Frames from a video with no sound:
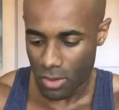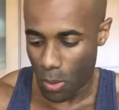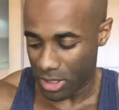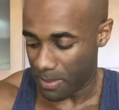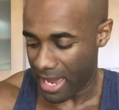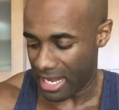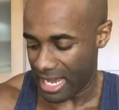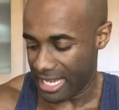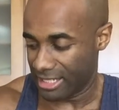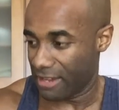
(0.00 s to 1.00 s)
which made it
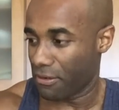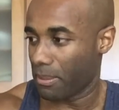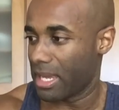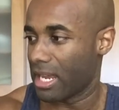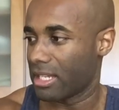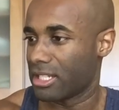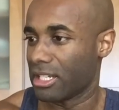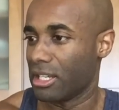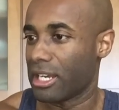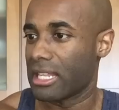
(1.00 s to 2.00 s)
easy for me to
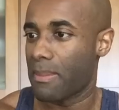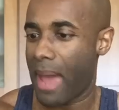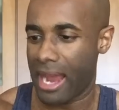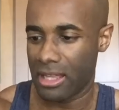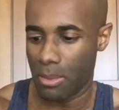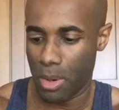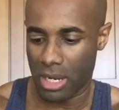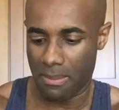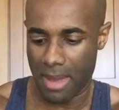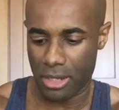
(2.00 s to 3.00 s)
look at the back of the
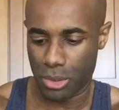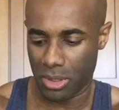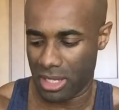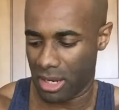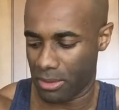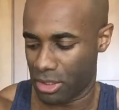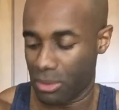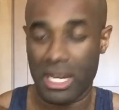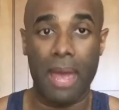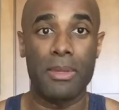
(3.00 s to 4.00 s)
book and make sure that there was
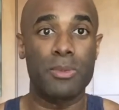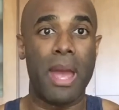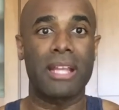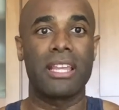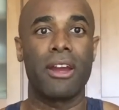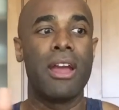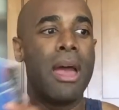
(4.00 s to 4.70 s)
no damage back there.